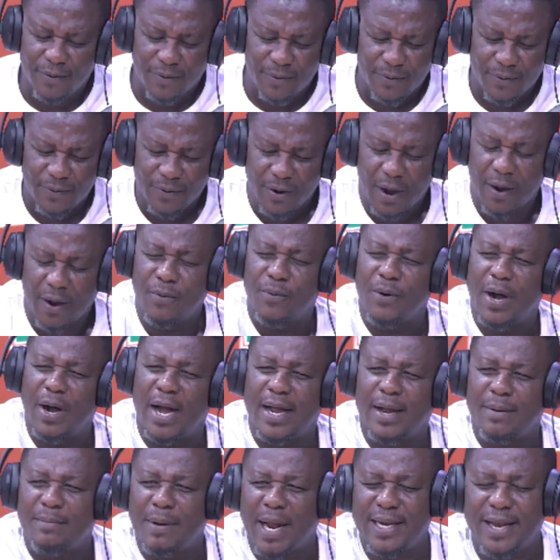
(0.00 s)

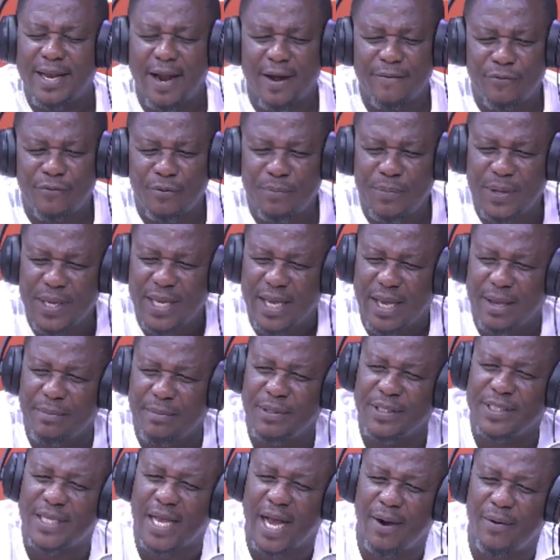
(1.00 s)
Oh, madame, for be a
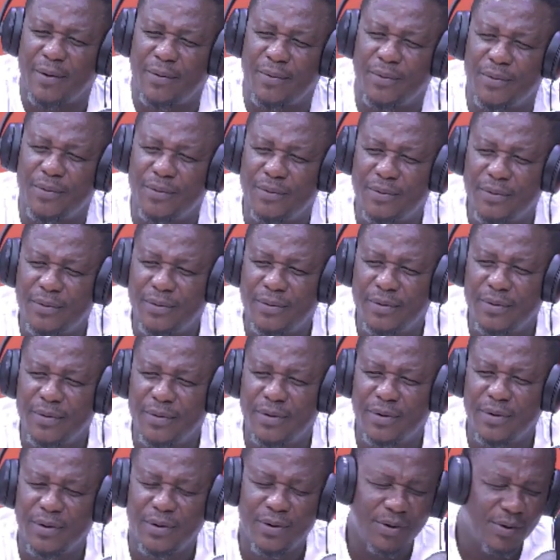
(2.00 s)
bisao.
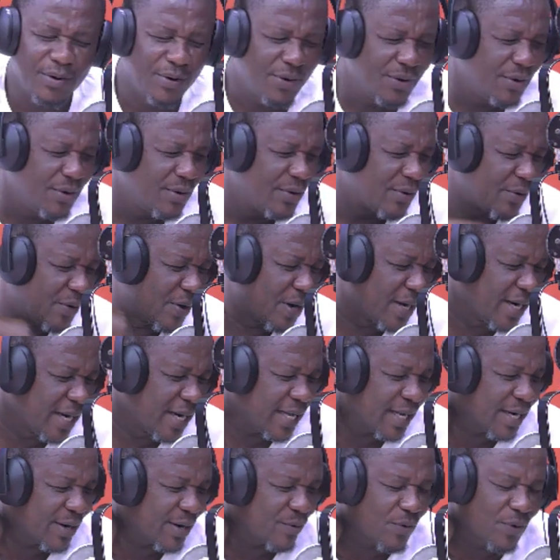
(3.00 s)
Only
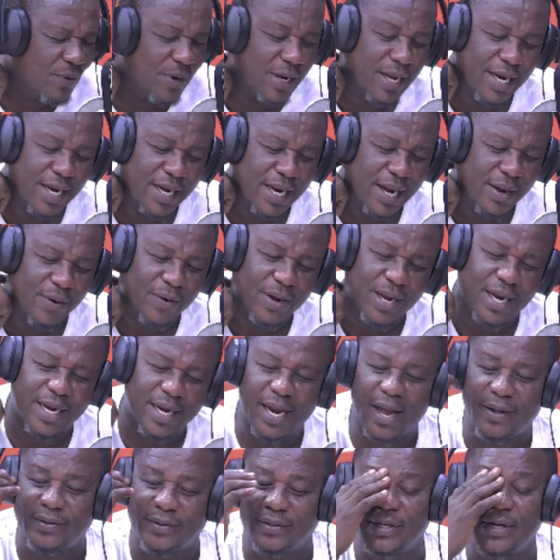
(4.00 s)
you're a cunyana or a
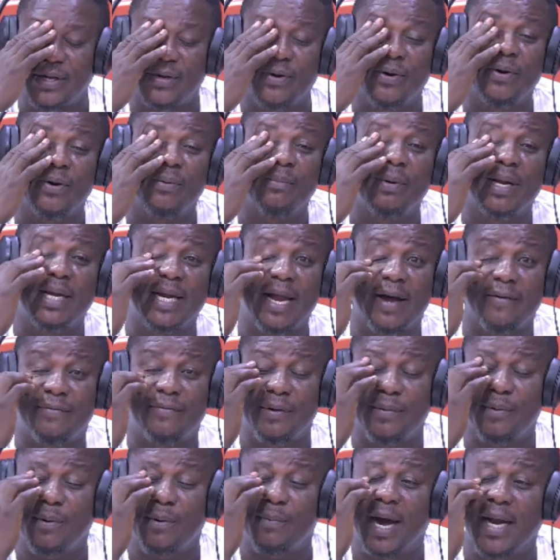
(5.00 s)
nagisan or bed daffy
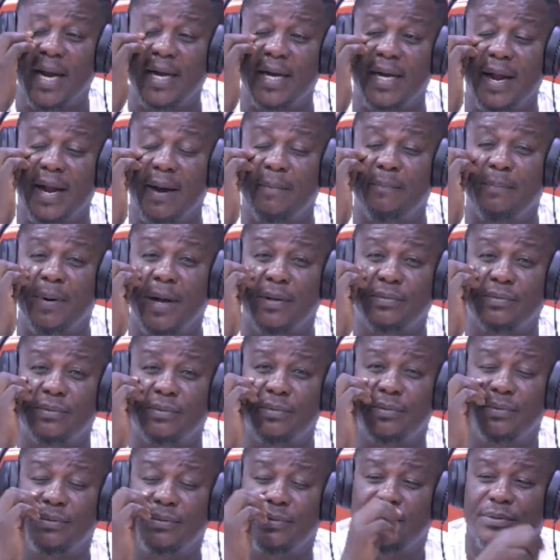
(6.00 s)
or banning ampasso.
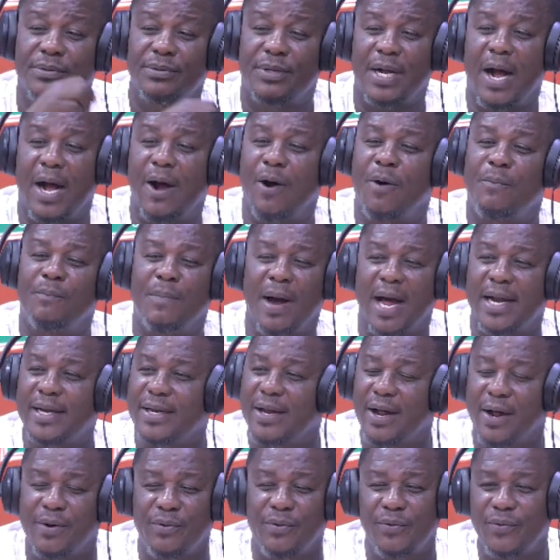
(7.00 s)
I'll ban
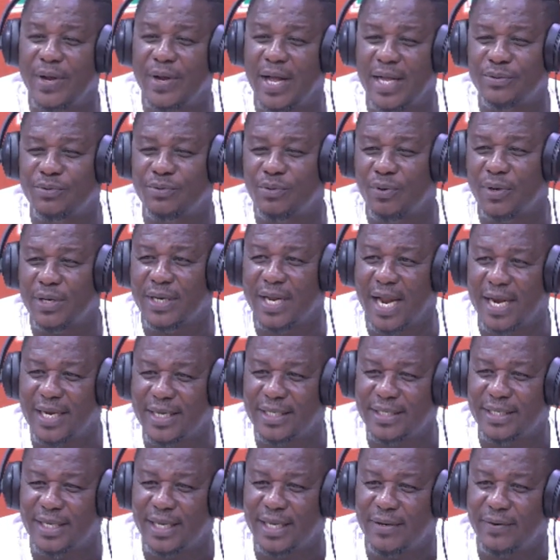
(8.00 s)
down who has what done in
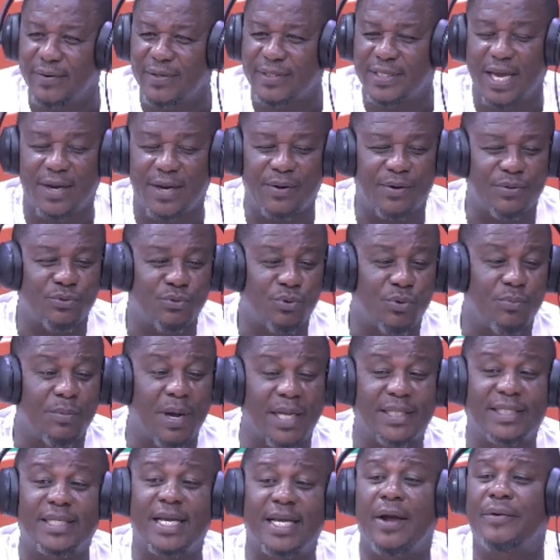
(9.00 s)
jay or the others who
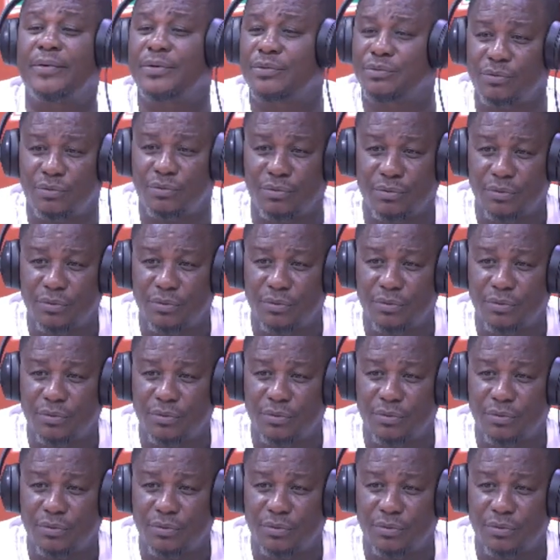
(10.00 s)
matiaris rope.